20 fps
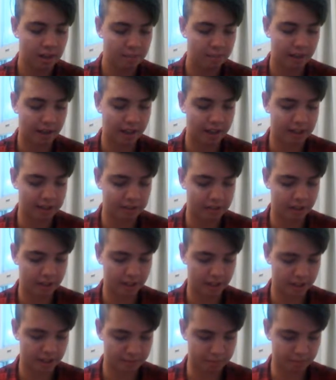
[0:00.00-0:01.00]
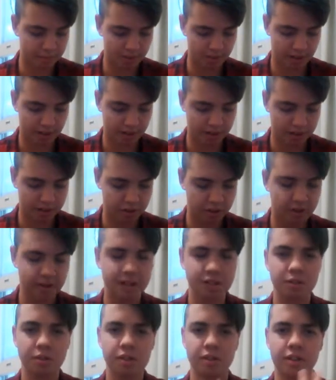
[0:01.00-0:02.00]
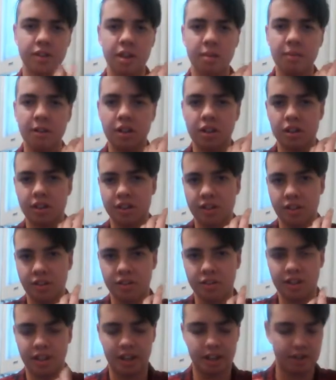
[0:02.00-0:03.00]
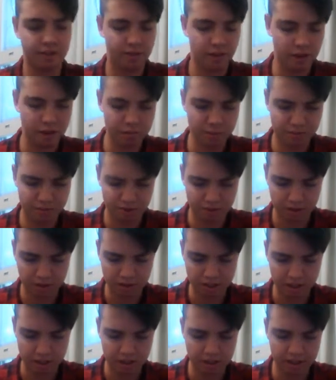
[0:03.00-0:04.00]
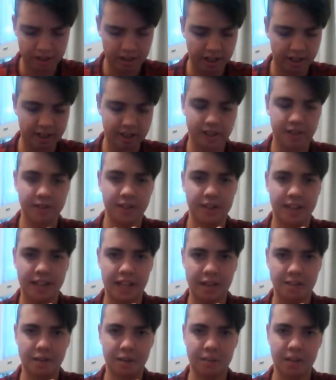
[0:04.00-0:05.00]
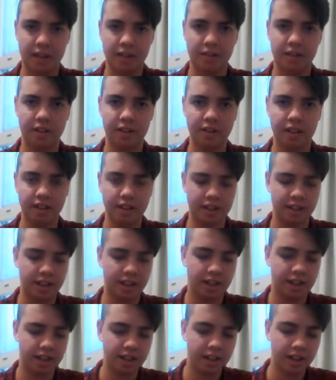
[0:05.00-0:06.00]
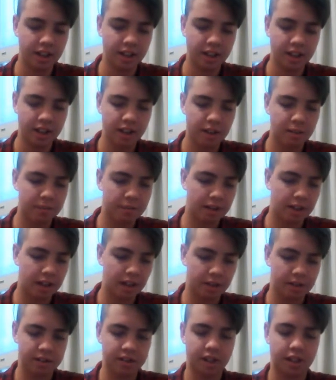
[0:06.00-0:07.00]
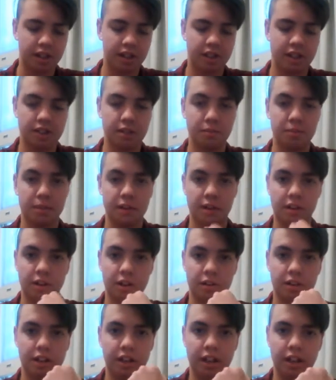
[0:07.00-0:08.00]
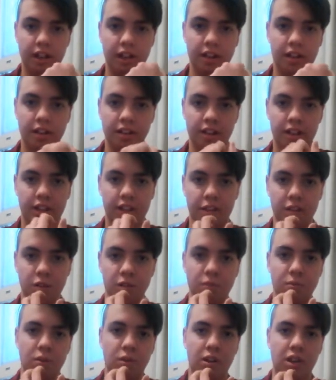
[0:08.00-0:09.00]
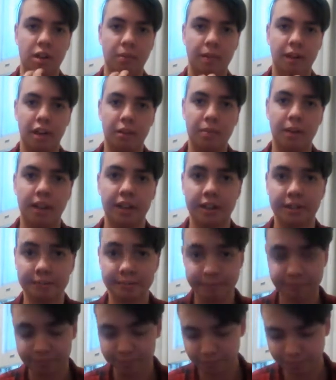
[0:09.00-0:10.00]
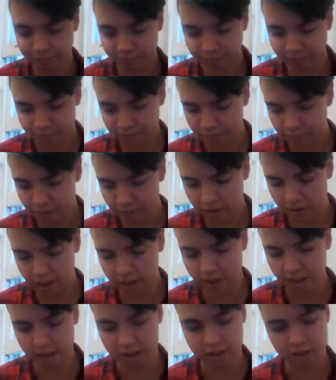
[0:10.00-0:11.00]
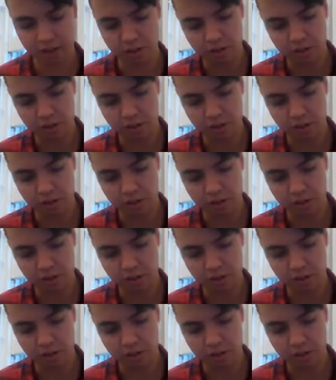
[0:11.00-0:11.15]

my hands are getting a little bit more hairy too, and it's also coming a lot down further. Before I started, like it didn't really come up here or anything like that, but now it's like there's a bit growing here and like a lot more coming up here, and